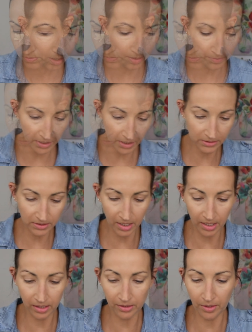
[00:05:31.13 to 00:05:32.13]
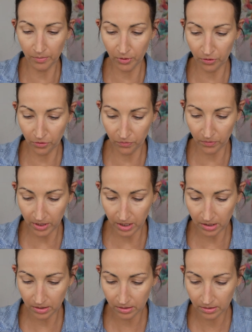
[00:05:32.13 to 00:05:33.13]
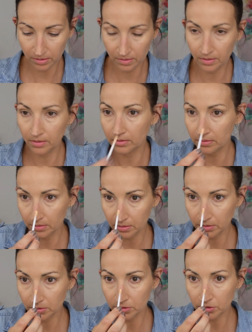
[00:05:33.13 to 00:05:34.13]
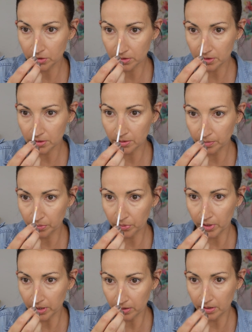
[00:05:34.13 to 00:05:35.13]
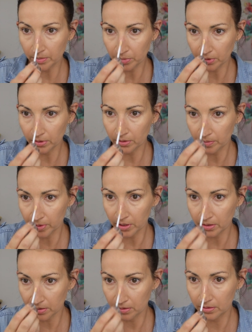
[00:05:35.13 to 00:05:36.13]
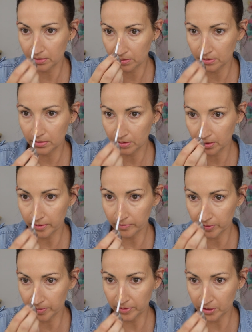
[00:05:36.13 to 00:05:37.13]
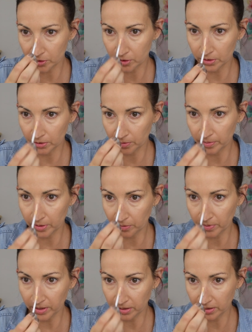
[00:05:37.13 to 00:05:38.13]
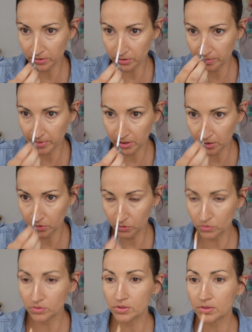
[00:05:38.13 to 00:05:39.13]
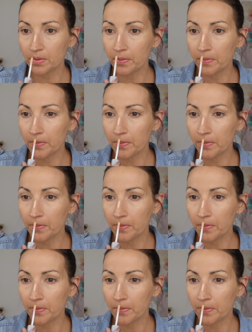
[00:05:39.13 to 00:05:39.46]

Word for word: I'm gonna take number 3 just to brighten up a little bit. Cover up this little bit of redness on my nose.